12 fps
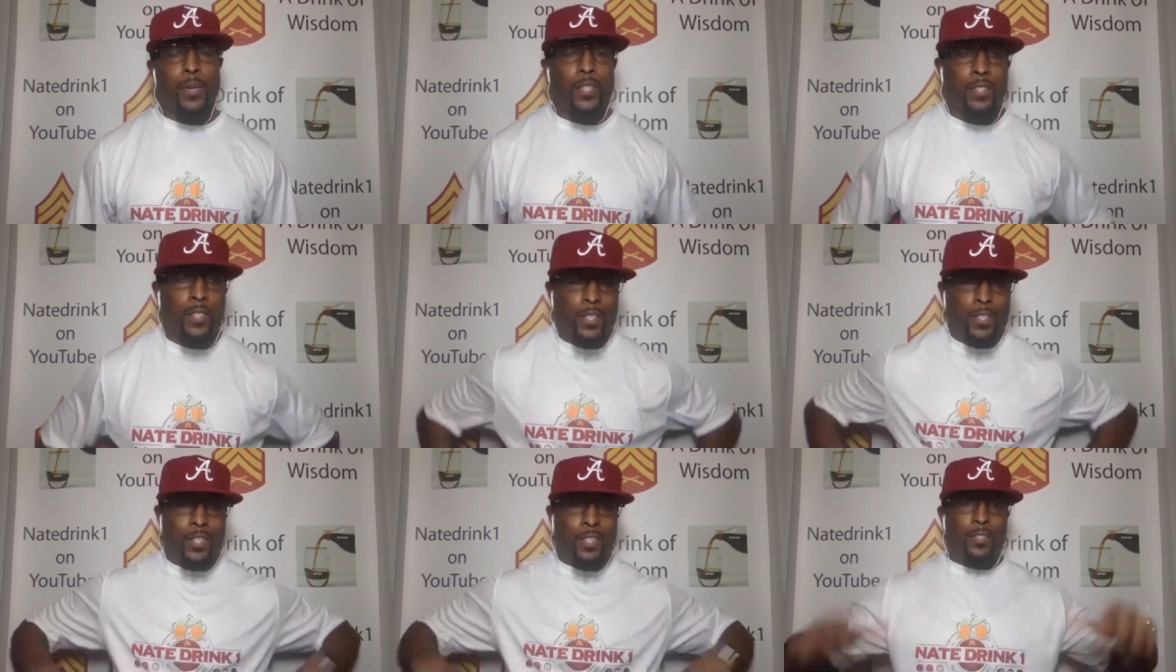He's a,
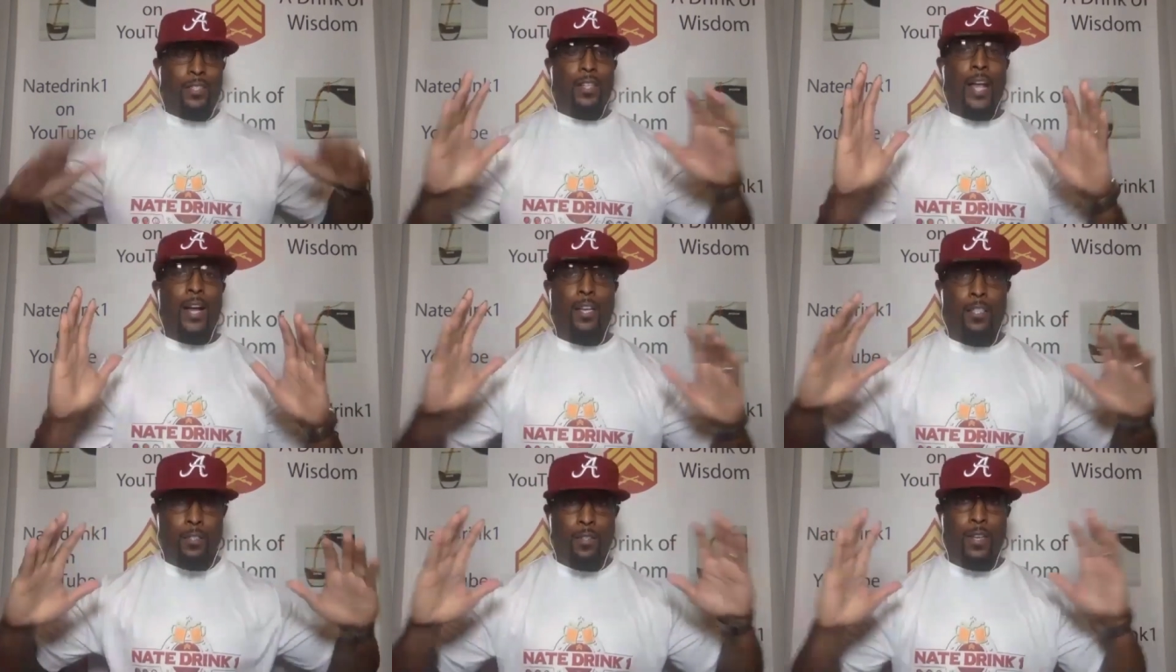a, like
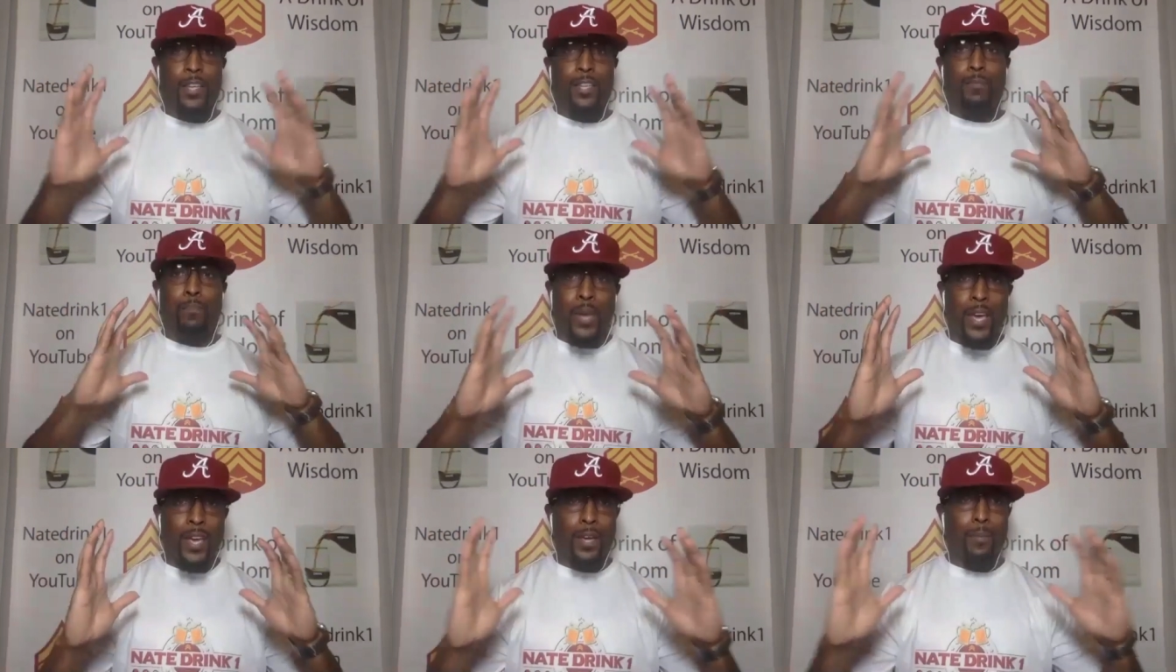he's he's
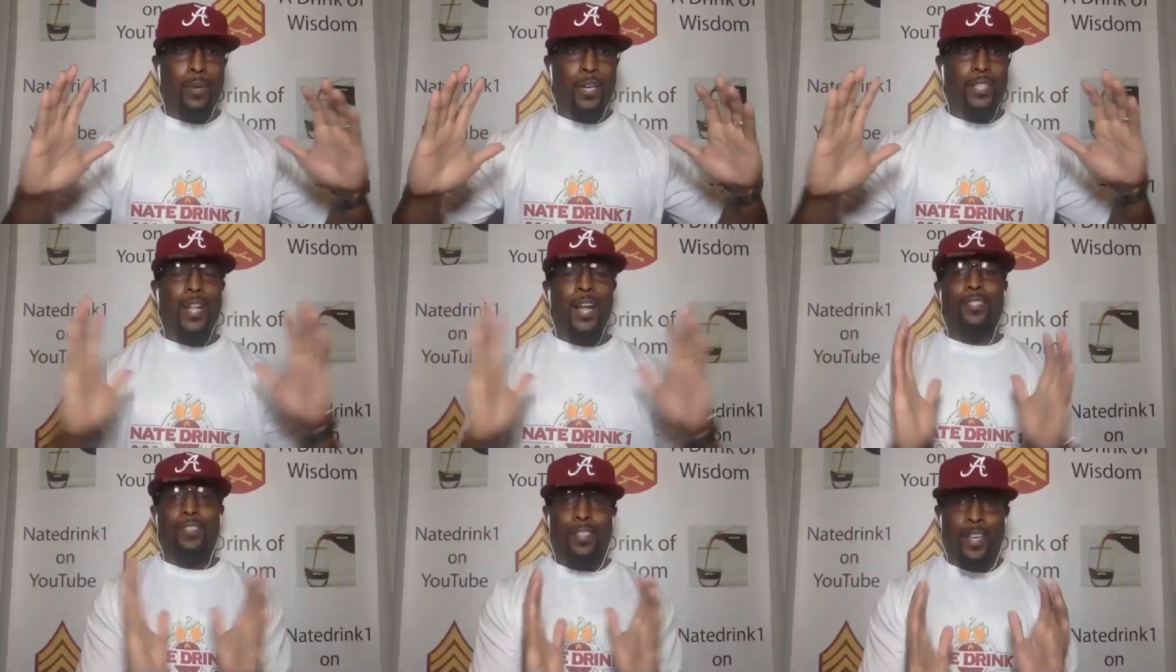big, but he's
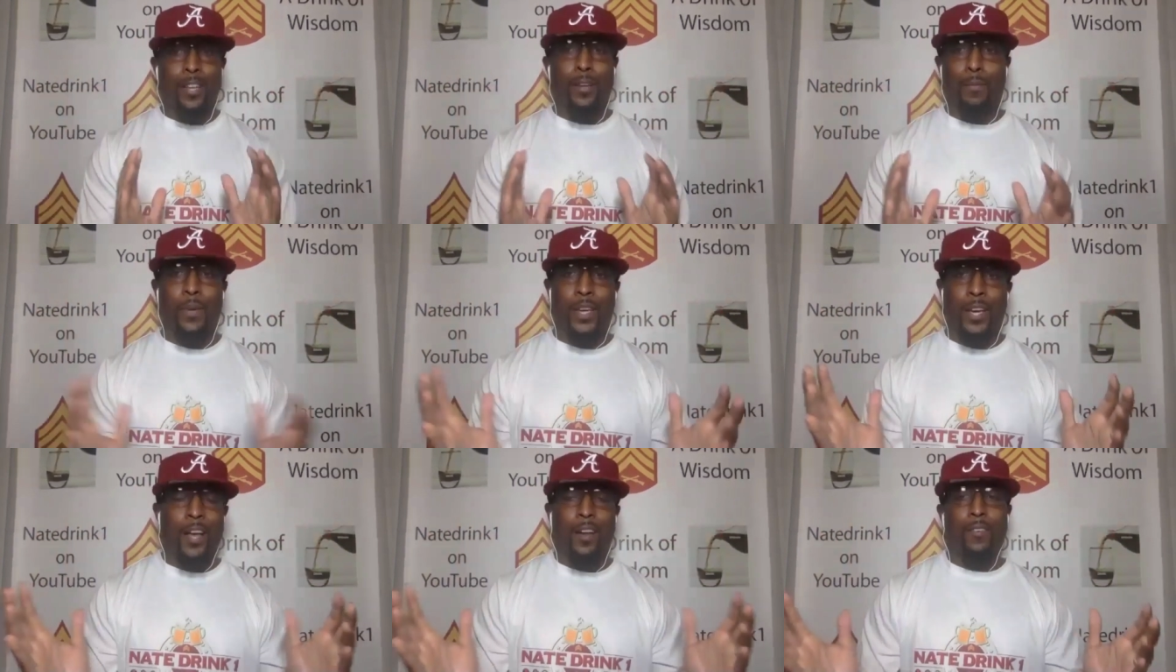like skinny
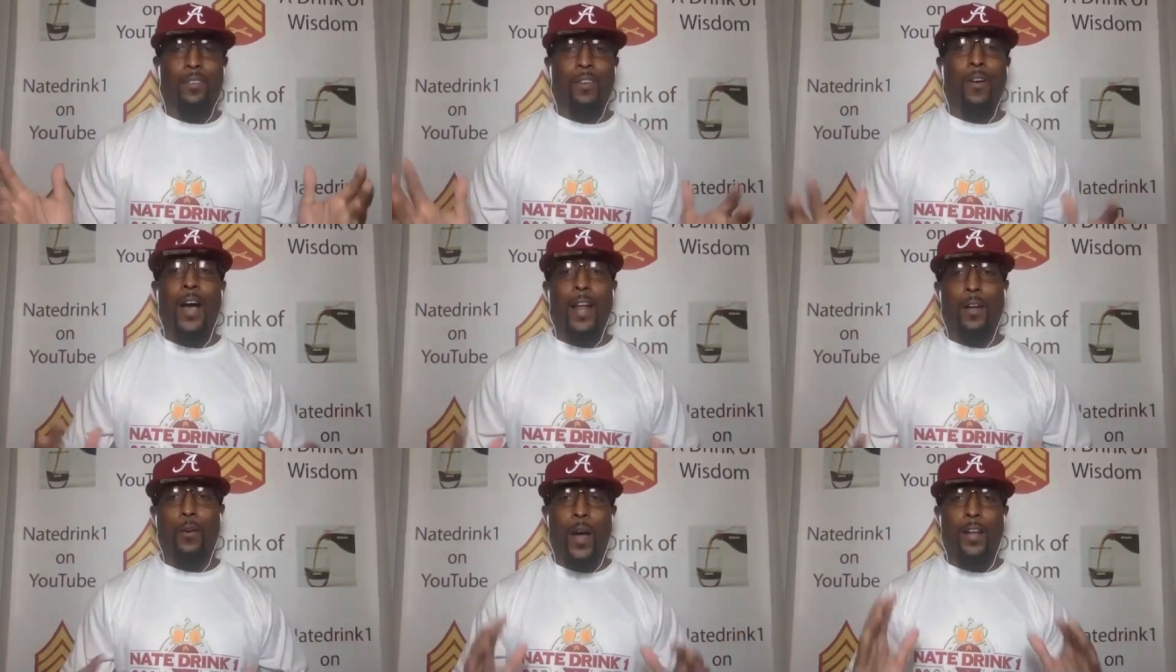big. I don't know how
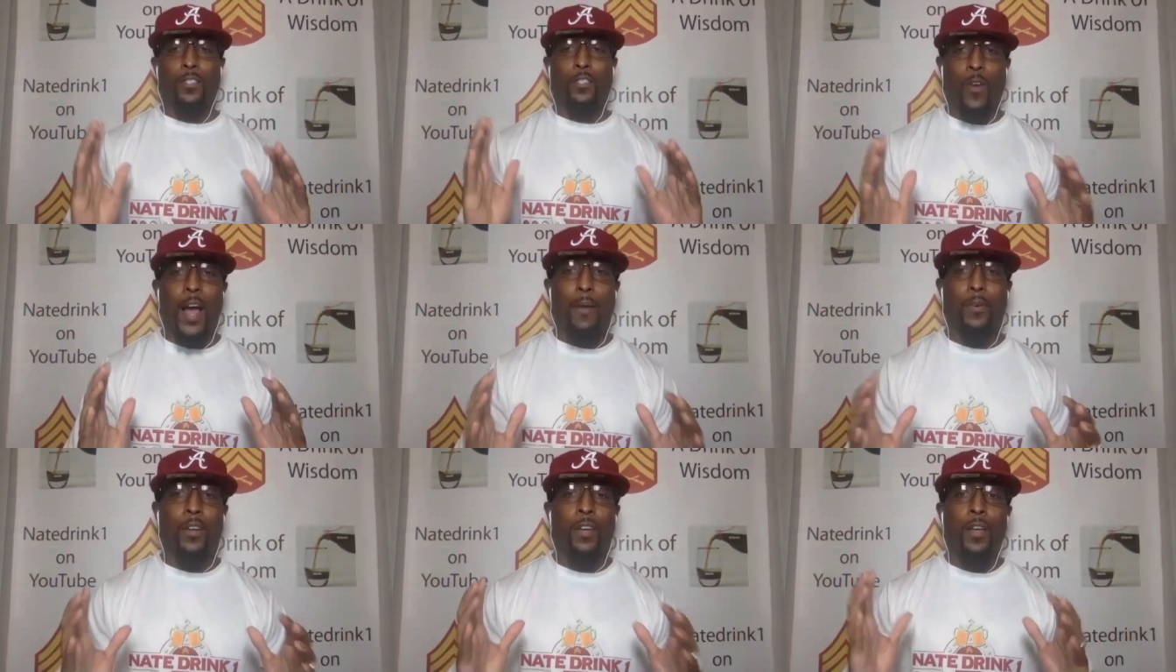to quite describe
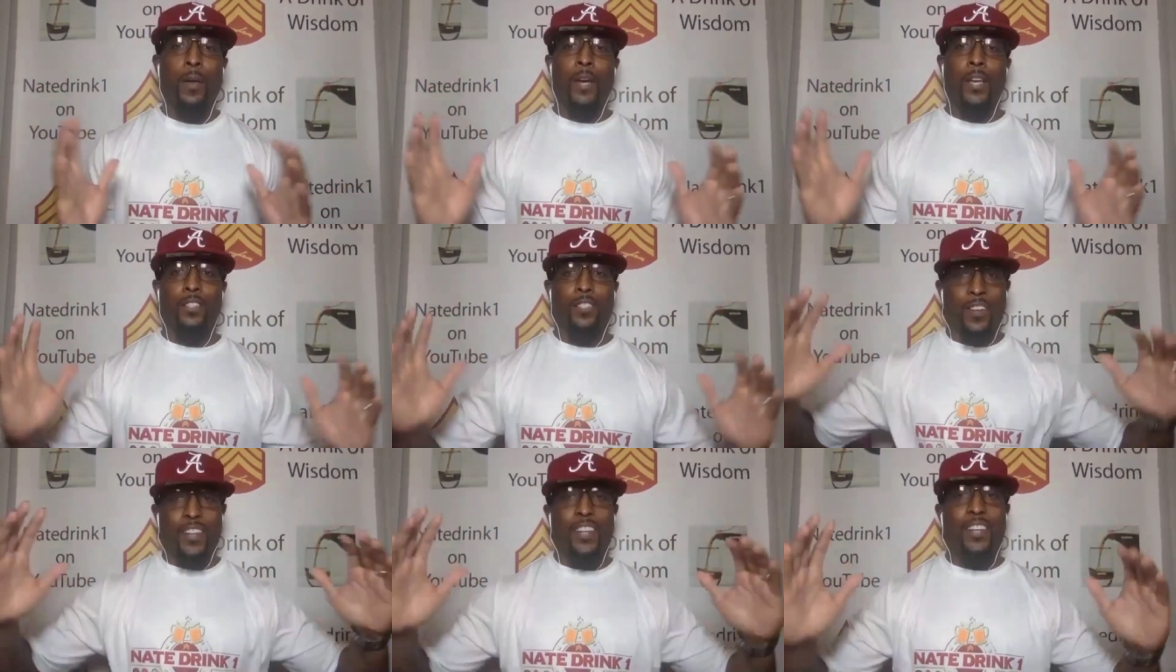it, but he's
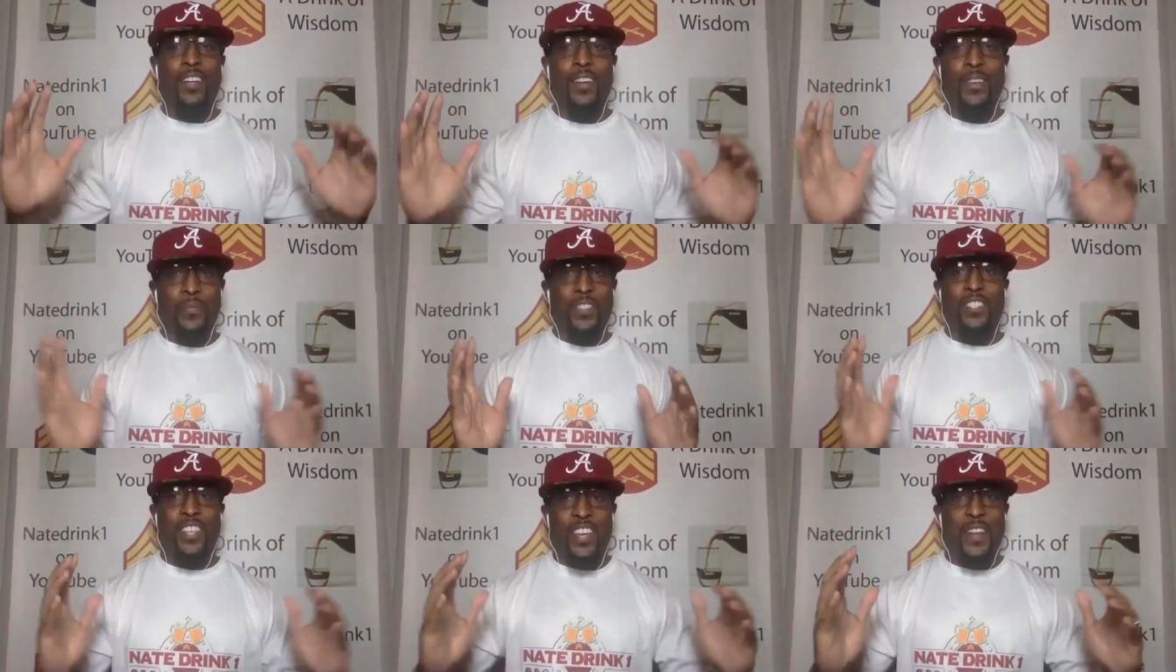skinny gonna fat.
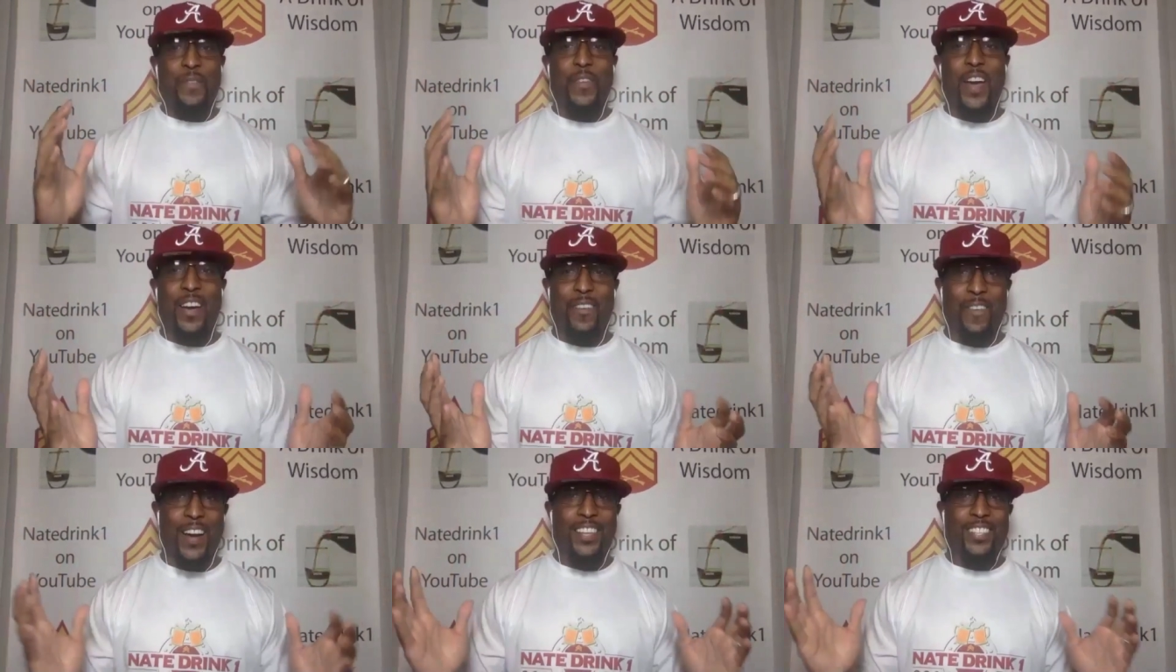need skinny fat,
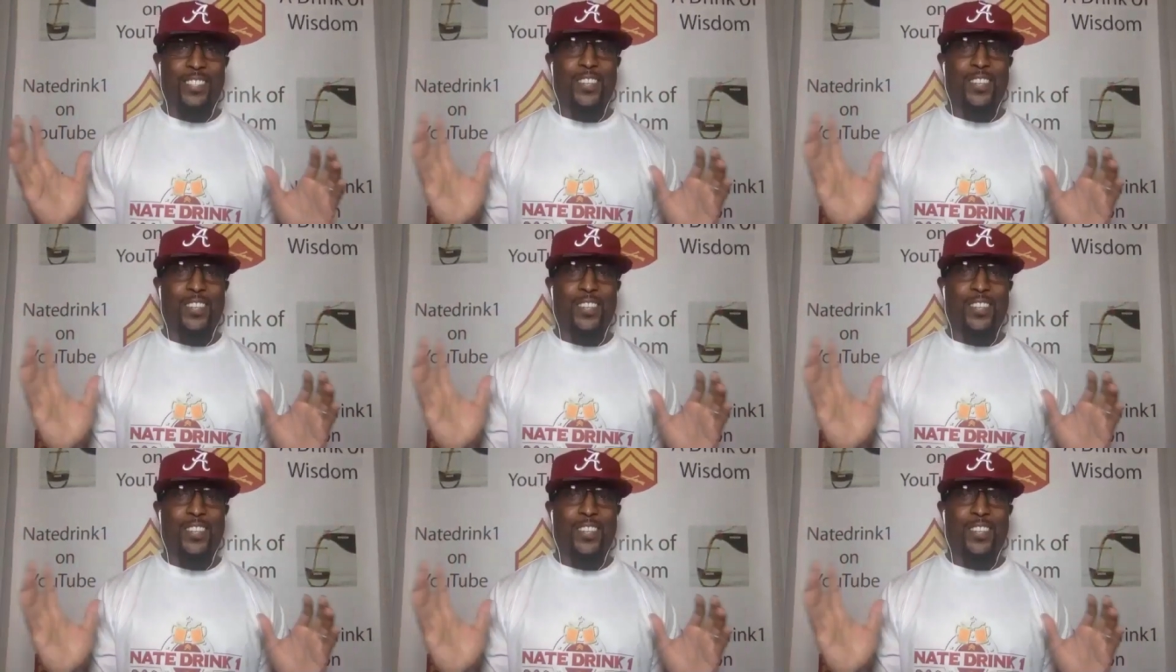right? The